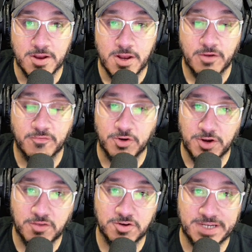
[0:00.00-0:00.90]
for
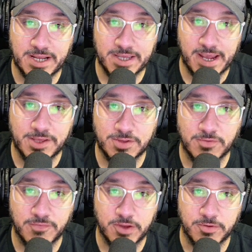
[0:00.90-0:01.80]
another daily ASIN
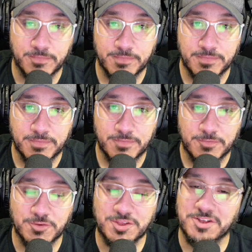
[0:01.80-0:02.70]
review.
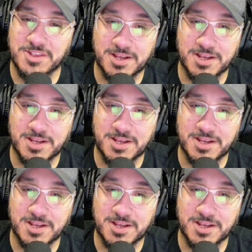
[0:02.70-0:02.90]
We'll see you in the next